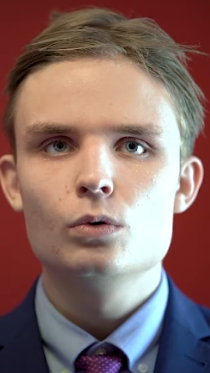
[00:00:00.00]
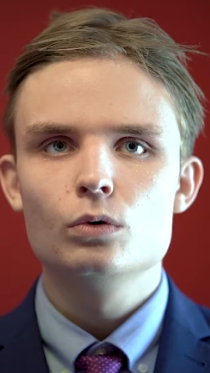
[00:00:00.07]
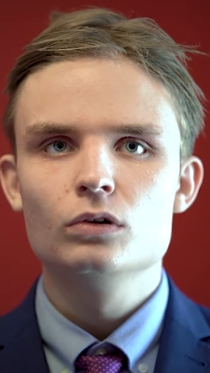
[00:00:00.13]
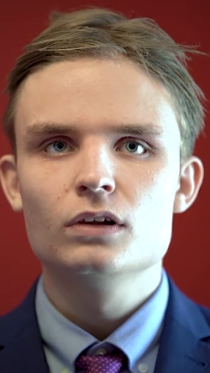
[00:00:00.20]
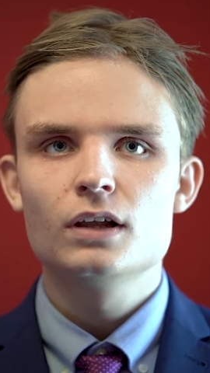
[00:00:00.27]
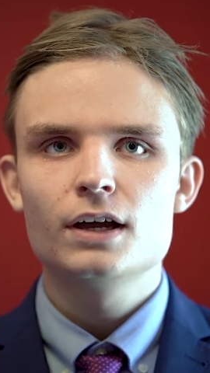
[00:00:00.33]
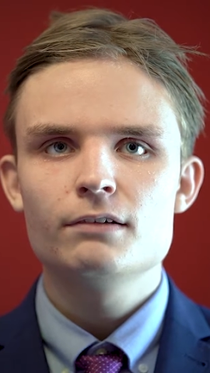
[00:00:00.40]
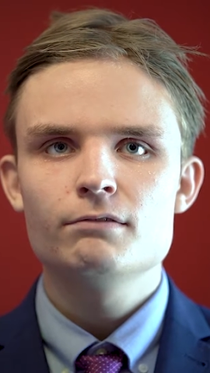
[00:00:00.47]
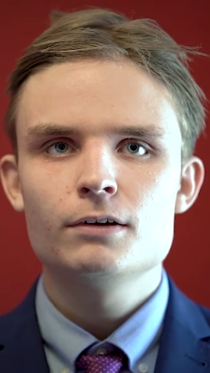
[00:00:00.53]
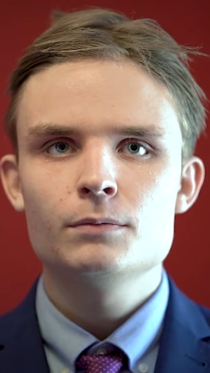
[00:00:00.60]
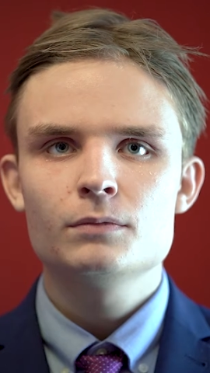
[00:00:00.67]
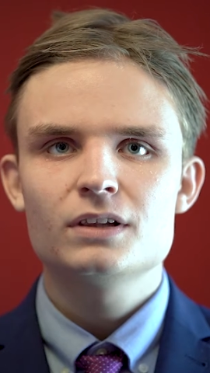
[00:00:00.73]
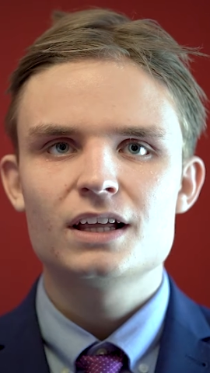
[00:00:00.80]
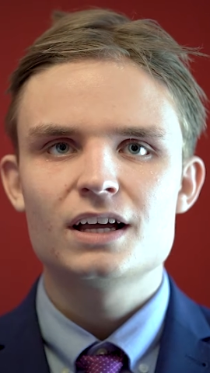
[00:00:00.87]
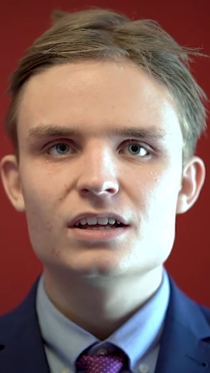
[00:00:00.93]
or
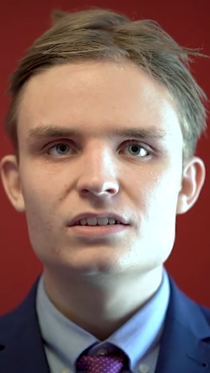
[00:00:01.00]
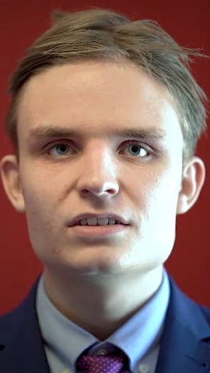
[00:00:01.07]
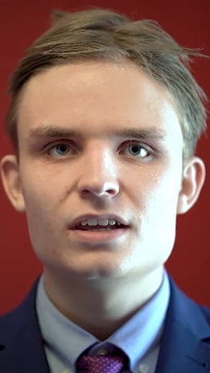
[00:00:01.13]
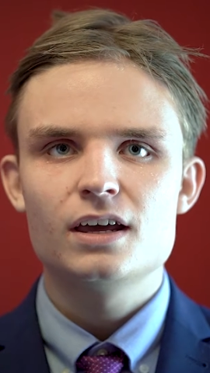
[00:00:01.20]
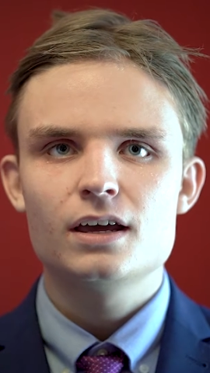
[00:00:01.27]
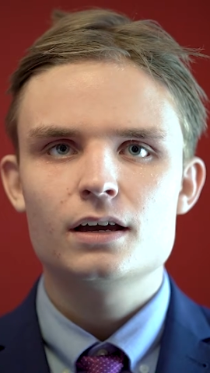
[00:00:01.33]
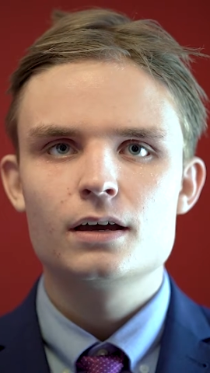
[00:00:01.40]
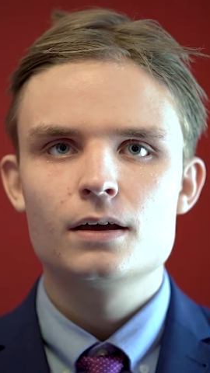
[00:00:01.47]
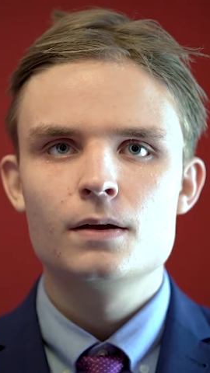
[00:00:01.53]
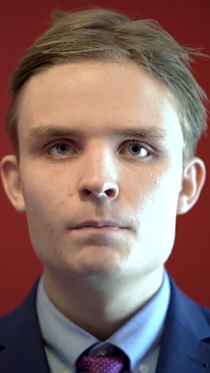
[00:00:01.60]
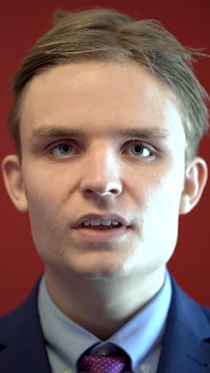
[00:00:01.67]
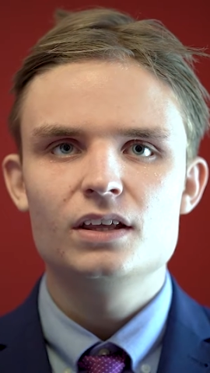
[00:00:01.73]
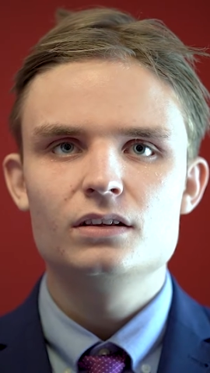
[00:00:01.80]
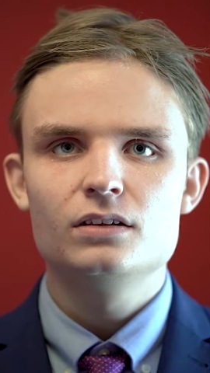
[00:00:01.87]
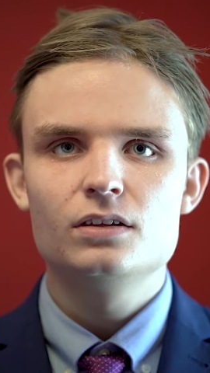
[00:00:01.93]
Lightroom Classic
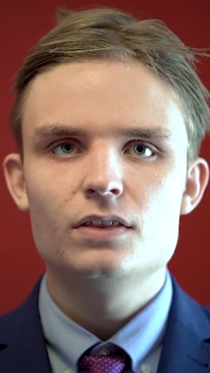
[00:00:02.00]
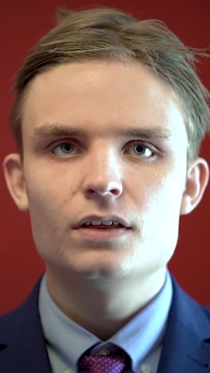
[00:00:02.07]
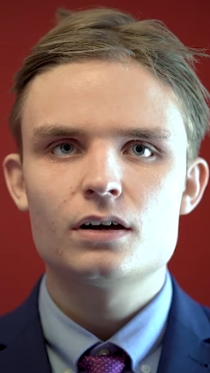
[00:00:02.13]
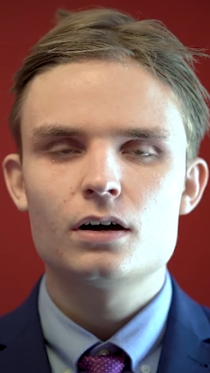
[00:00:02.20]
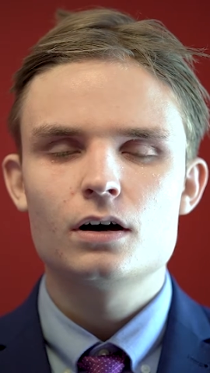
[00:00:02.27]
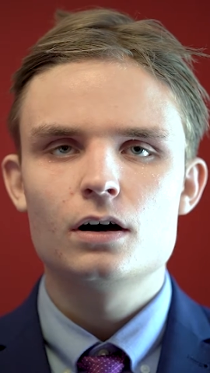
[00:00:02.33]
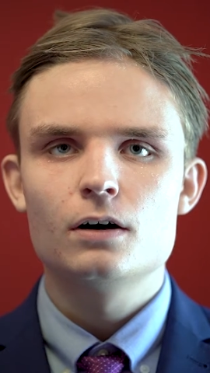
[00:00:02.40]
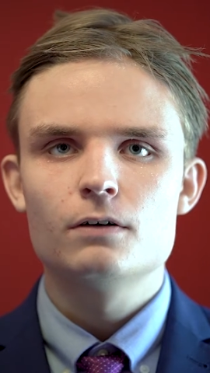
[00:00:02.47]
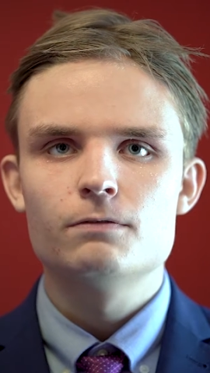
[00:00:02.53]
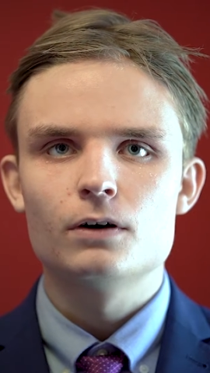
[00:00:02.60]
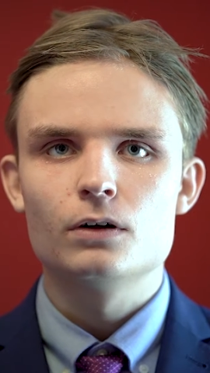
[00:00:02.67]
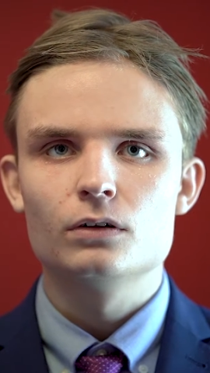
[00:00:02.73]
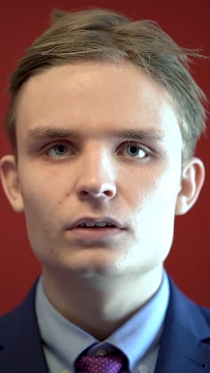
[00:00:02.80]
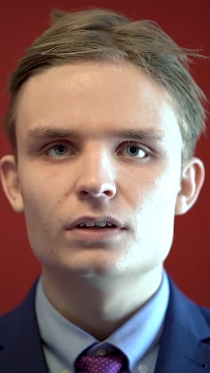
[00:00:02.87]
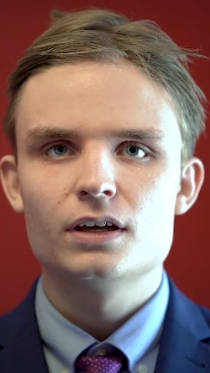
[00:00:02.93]
into the car
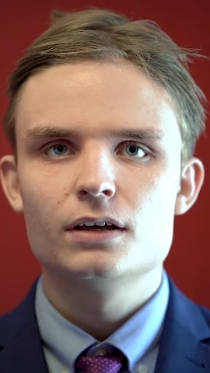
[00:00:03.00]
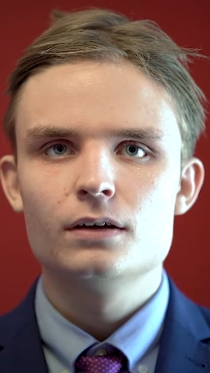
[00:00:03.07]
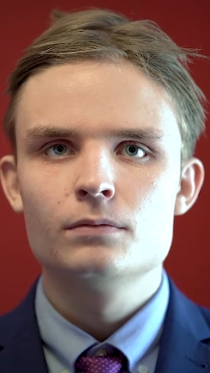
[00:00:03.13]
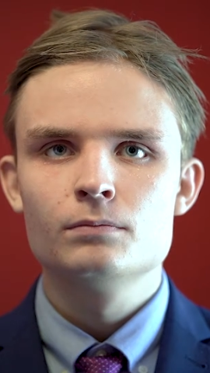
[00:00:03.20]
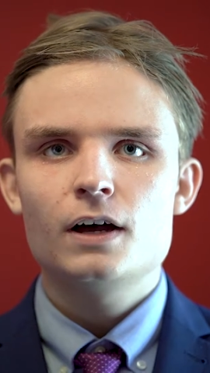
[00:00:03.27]
folder.